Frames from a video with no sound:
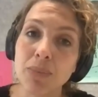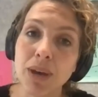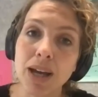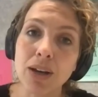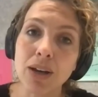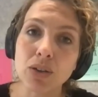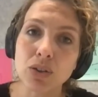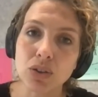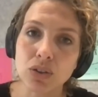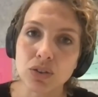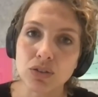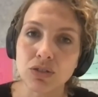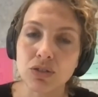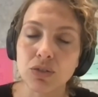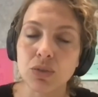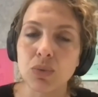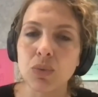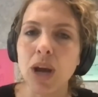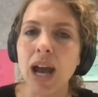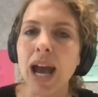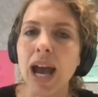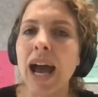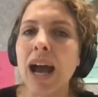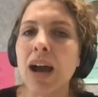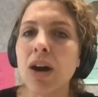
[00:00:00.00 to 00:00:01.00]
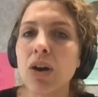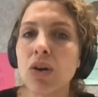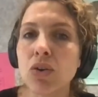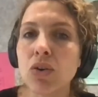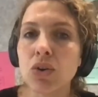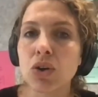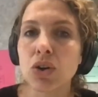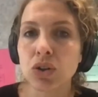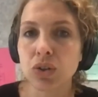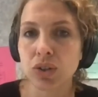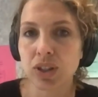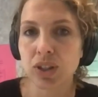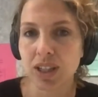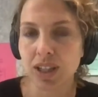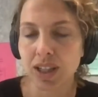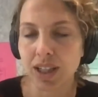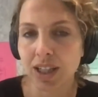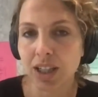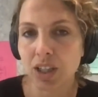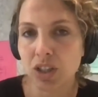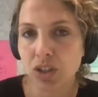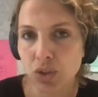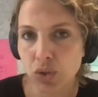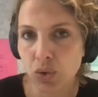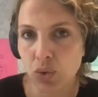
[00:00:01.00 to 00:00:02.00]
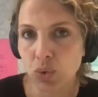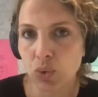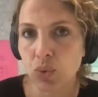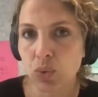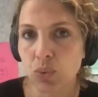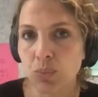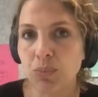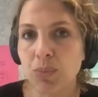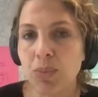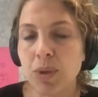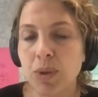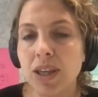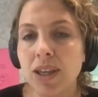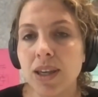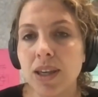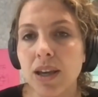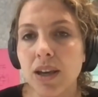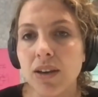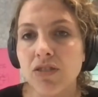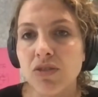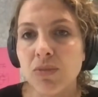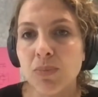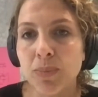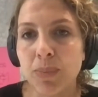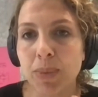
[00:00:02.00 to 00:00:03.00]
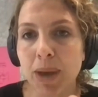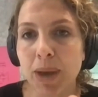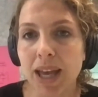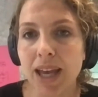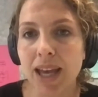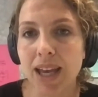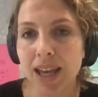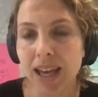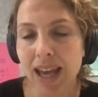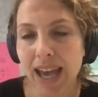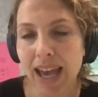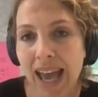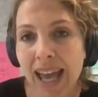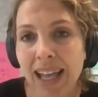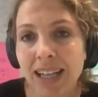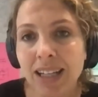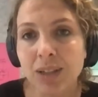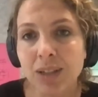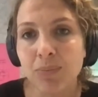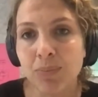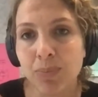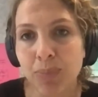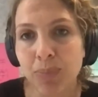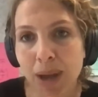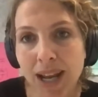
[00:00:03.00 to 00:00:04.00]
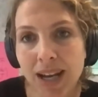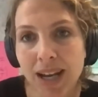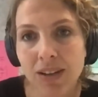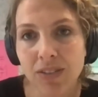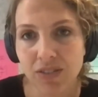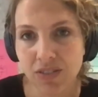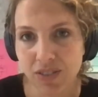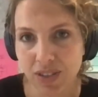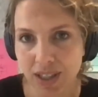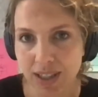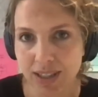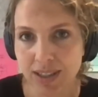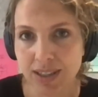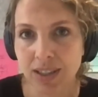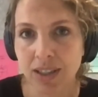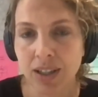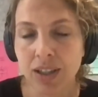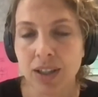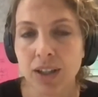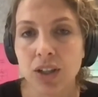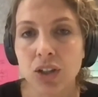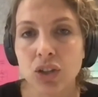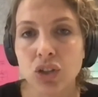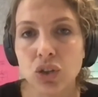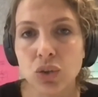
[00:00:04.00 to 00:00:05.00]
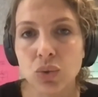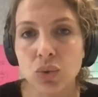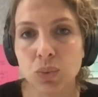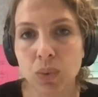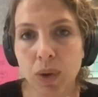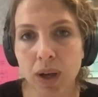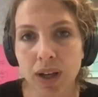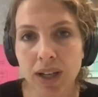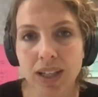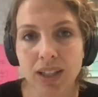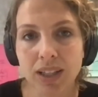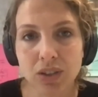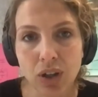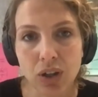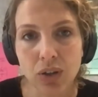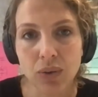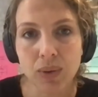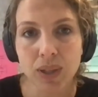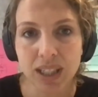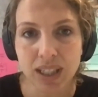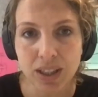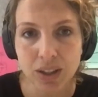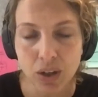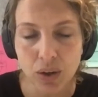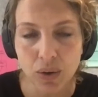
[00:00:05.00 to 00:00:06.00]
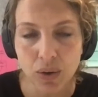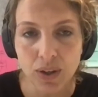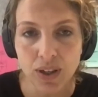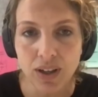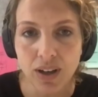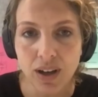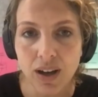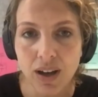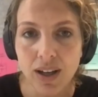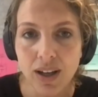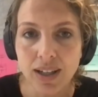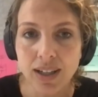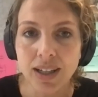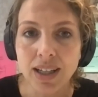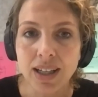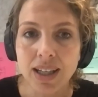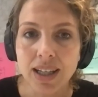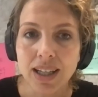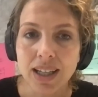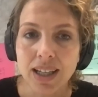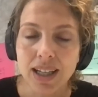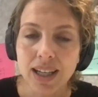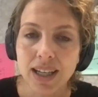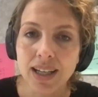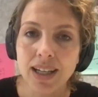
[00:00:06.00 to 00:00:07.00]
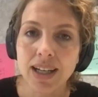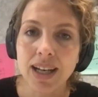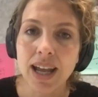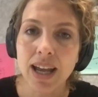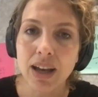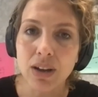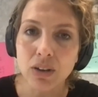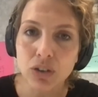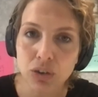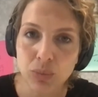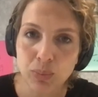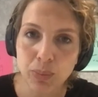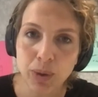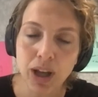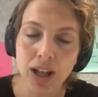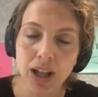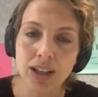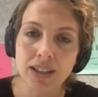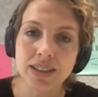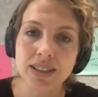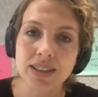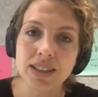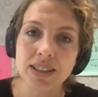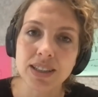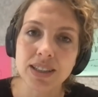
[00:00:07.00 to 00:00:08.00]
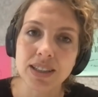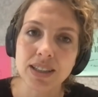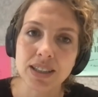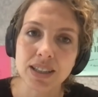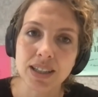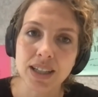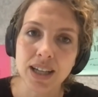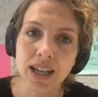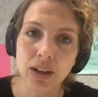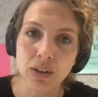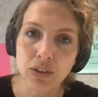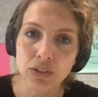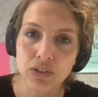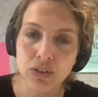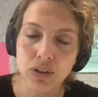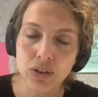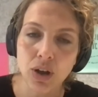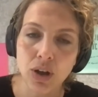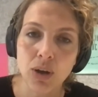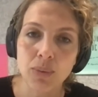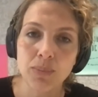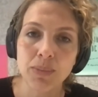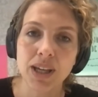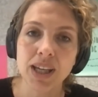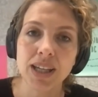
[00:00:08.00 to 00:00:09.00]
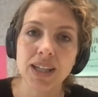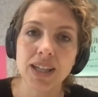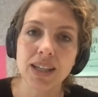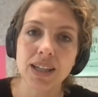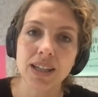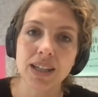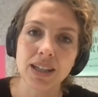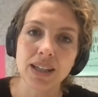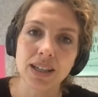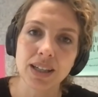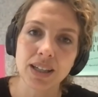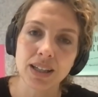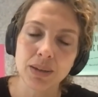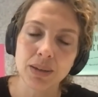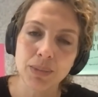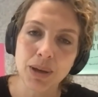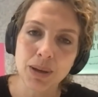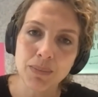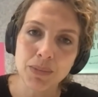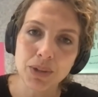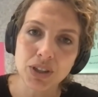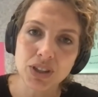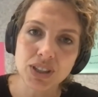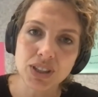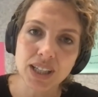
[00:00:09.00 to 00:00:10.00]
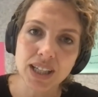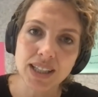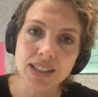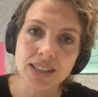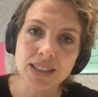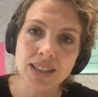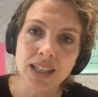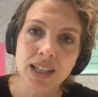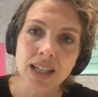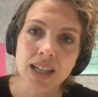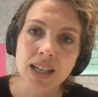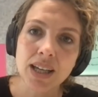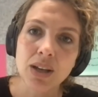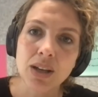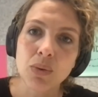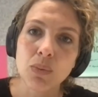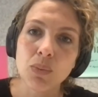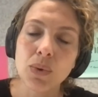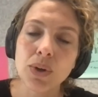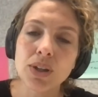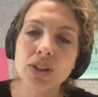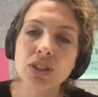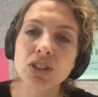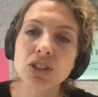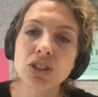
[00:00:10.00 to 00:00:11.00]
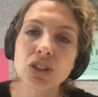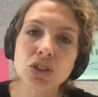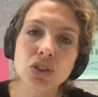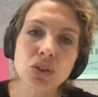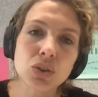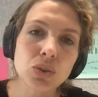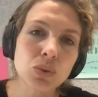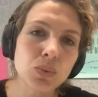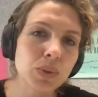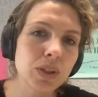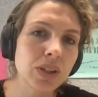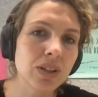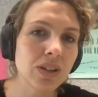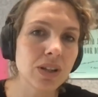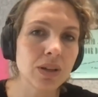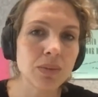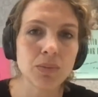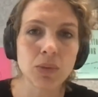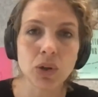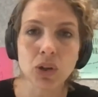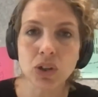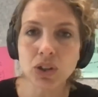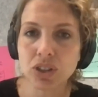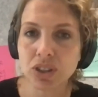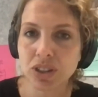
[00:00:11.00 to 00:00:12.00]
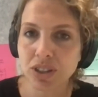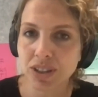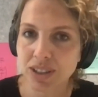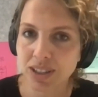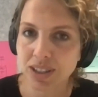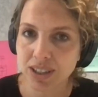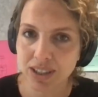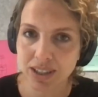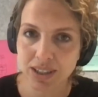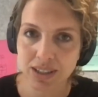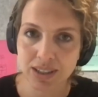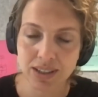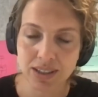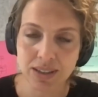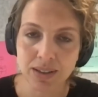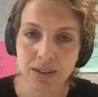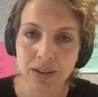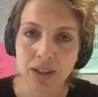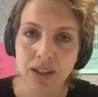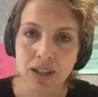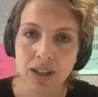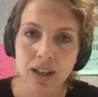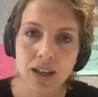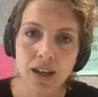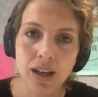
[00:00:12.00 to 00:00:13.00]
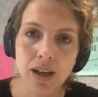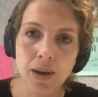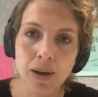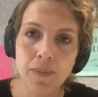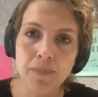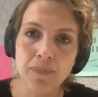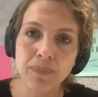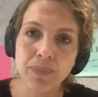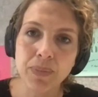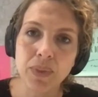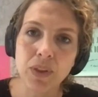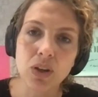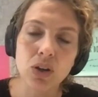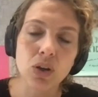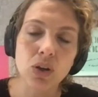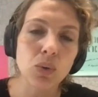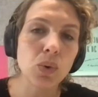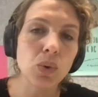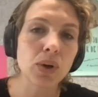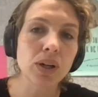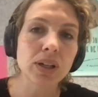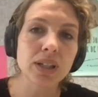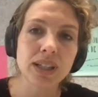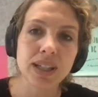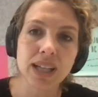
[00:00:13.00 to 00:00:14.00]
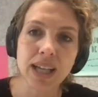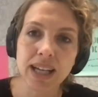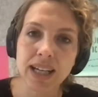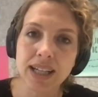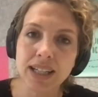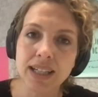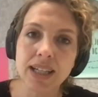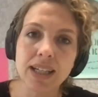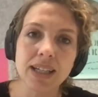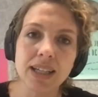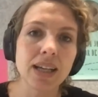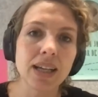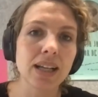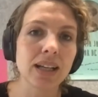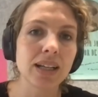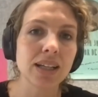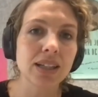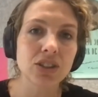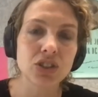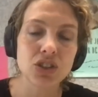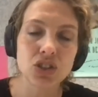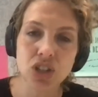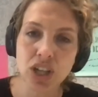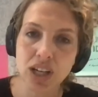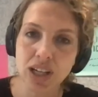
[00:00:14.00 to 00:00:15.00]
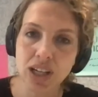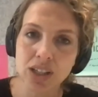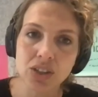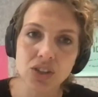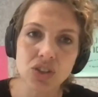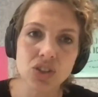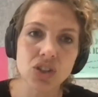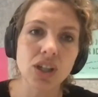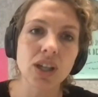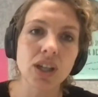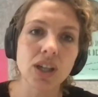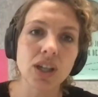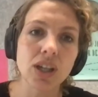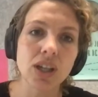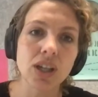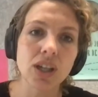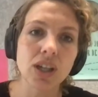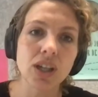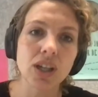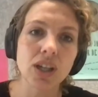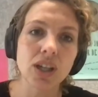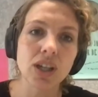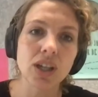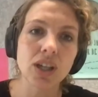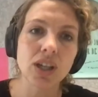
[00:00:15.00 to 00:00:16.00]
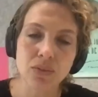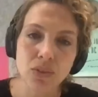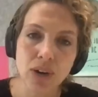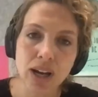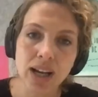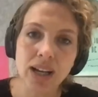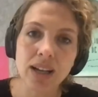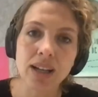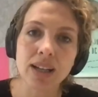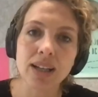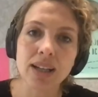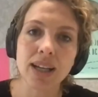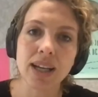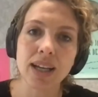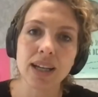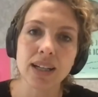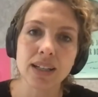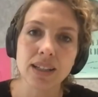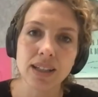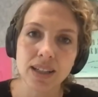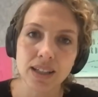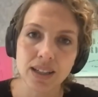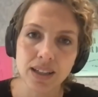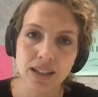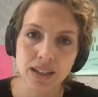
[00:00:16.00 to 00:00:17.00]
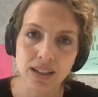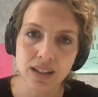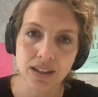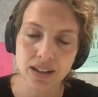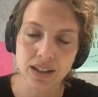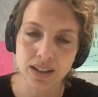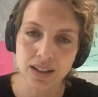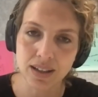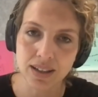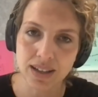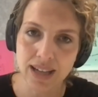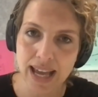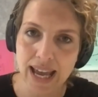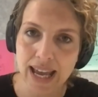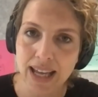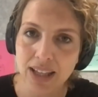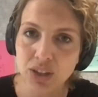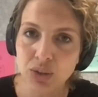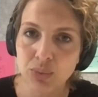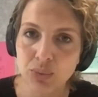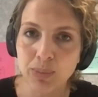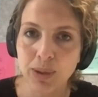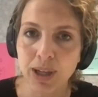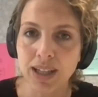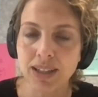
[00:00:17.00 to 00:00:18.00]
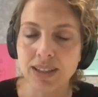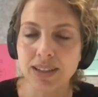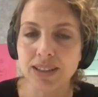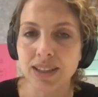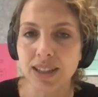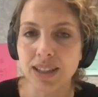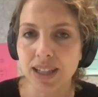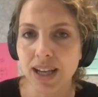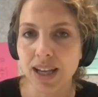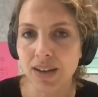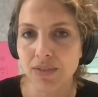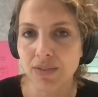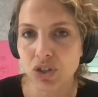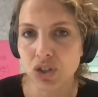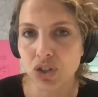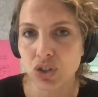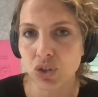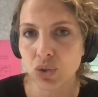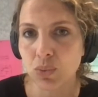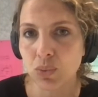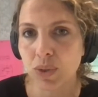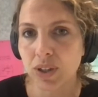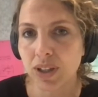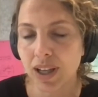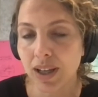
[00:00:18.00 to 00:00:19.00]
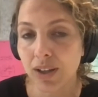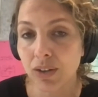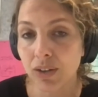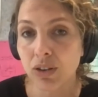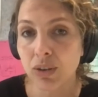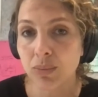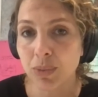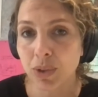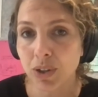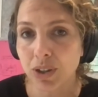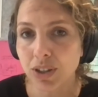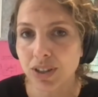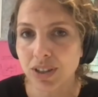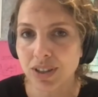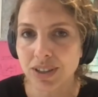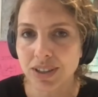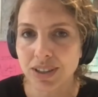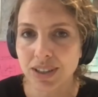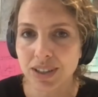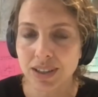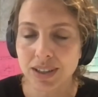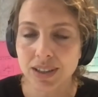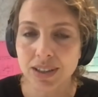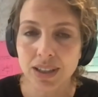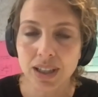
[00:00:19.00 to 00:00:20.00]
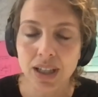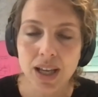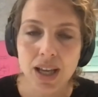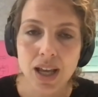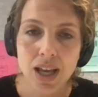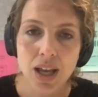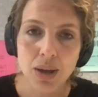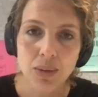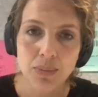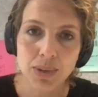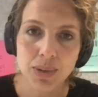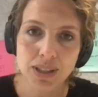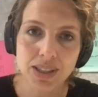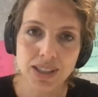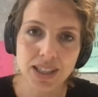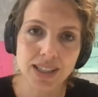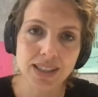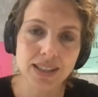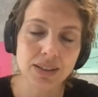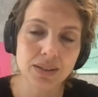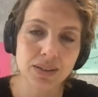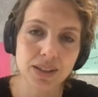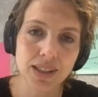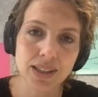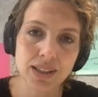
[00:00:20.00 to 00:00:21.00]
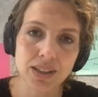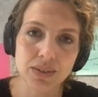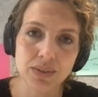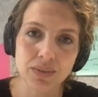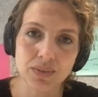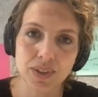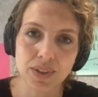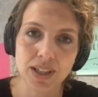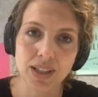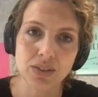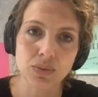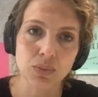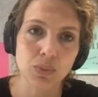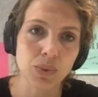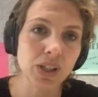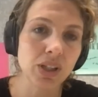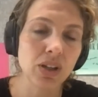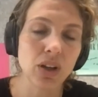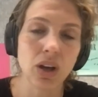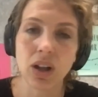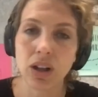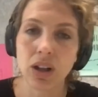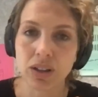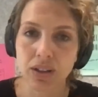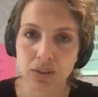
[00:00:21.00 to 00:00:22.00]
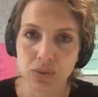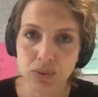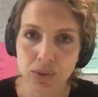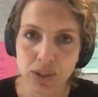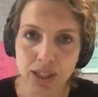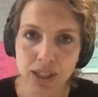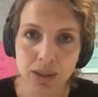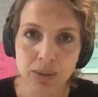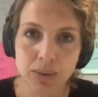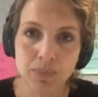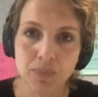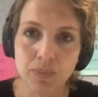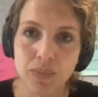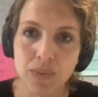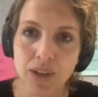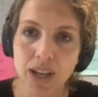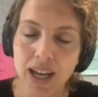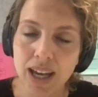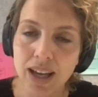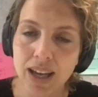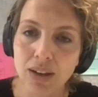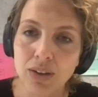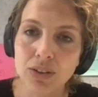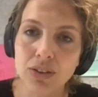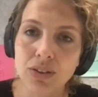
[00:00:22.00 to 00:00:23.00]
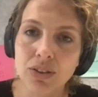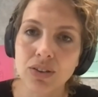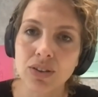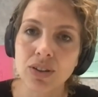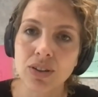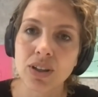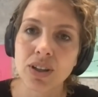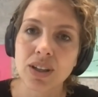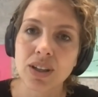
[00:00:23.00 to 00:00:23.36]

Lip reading: out of how could the EU be of added benefit to what is already going on in health policy and health lawmaking in the member states was to do with emergencies, coordinating and exchanging and regulating aspects that have to do with health emergencies. But as we all agree, health